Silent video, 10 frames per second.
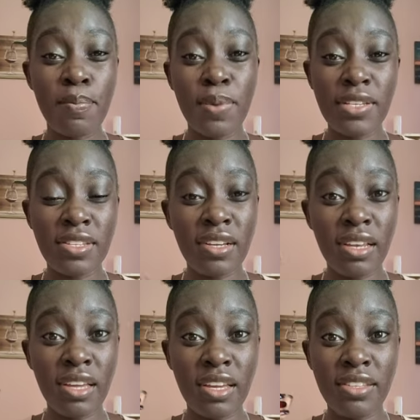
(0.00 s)

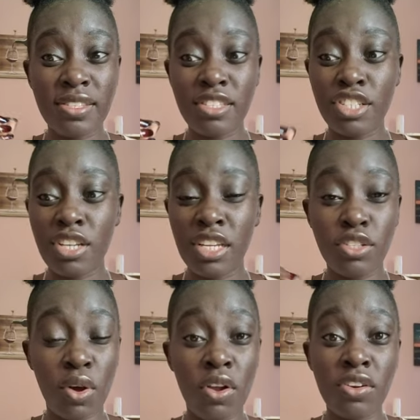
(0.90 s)
Basically, it's
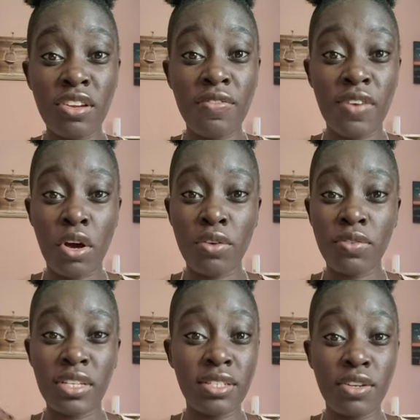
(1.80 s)
it all
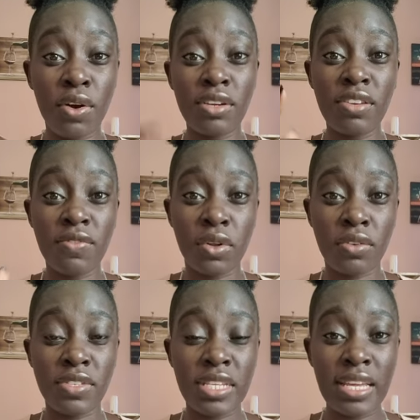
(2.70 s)
revolve it all
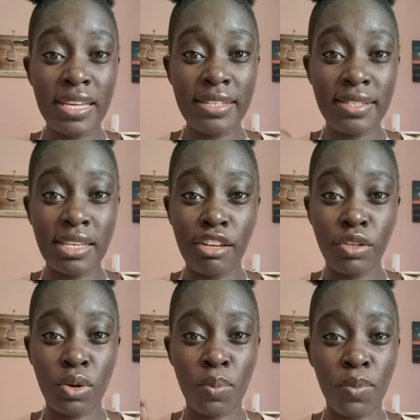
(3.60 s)
revolves his
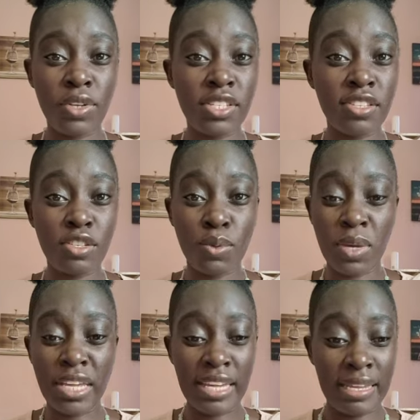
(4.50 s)
kingdom, what he's
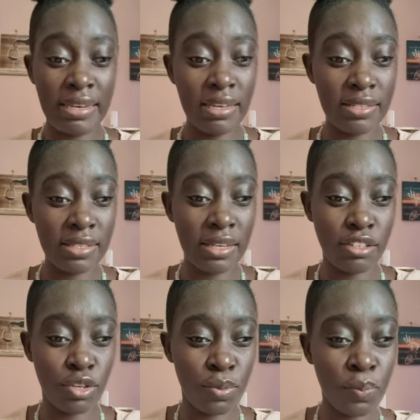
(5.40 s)
doing in his
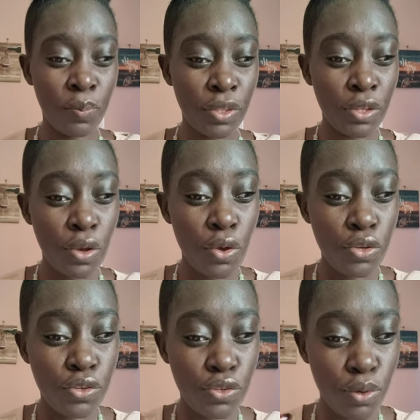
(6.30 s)
kingdom.
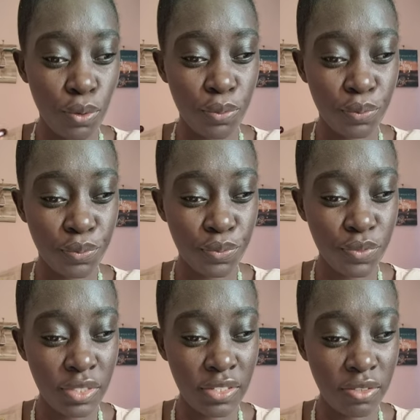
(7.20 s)
So
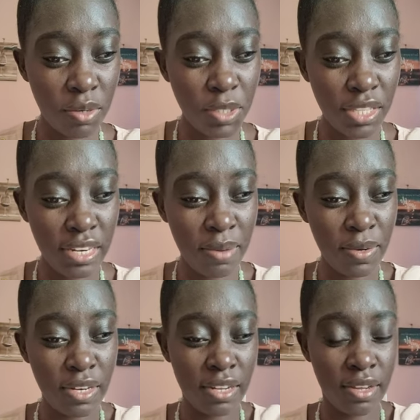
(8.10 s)
the scripture that
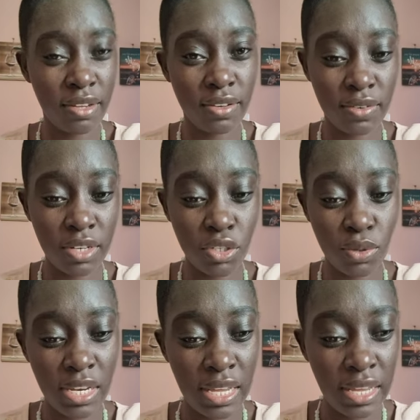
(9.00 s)
I'm gonna read
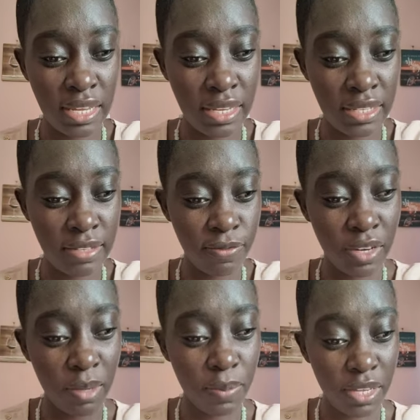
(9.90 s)
today is
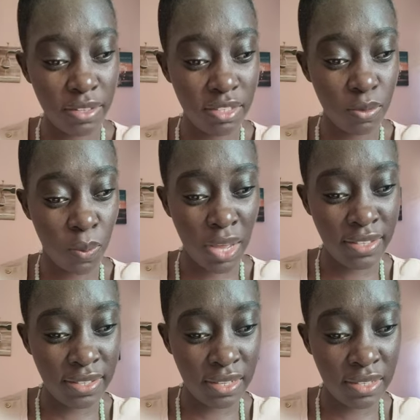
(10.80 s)
Philippians
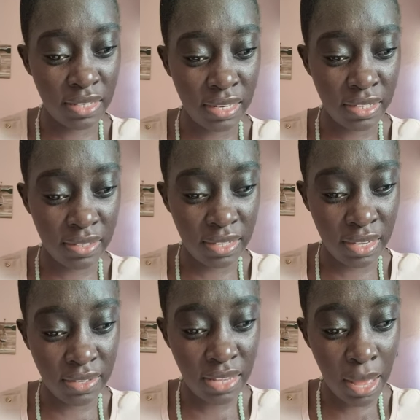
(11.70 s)
1 6, and it
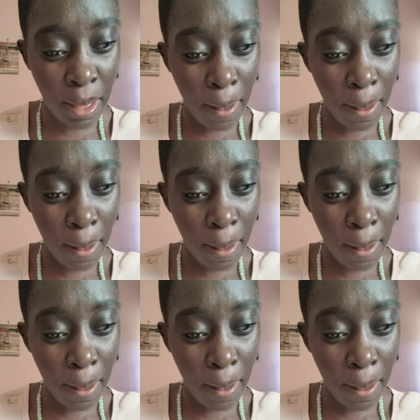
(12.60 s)
says,